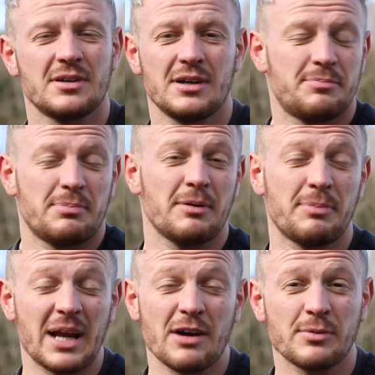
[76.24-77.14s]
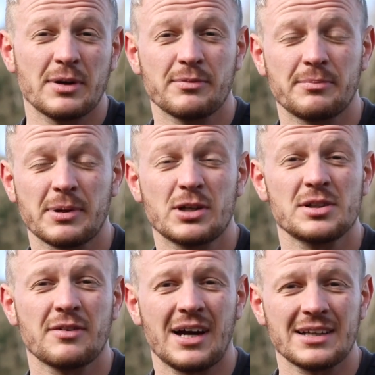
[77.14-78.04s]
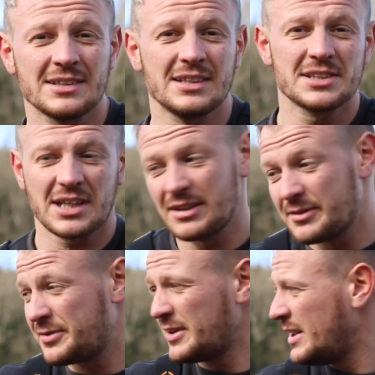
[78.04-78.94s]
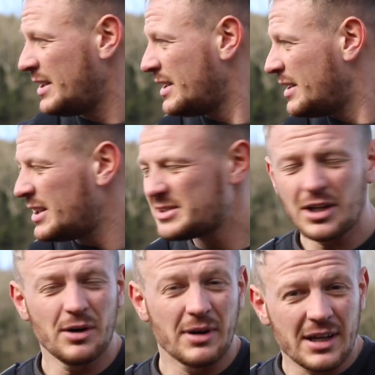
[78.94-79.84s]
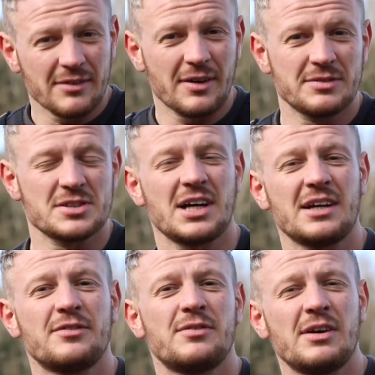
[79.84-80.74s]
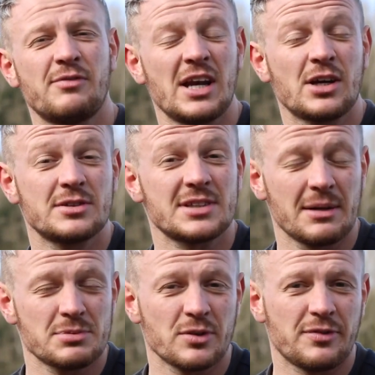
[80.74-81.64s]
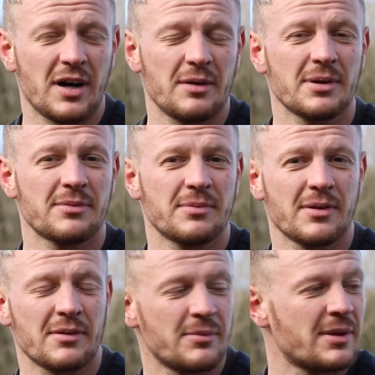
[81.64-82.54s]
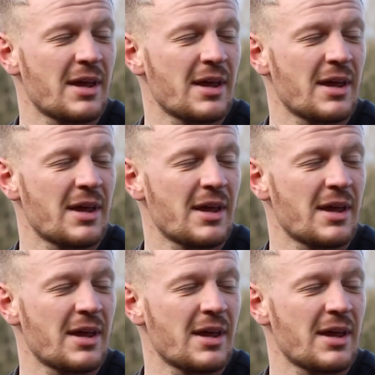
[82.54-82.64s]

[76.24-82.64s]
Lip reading: I've been everywhere because of that. And it's kind of, I don't know, like I've just had a really good time so far with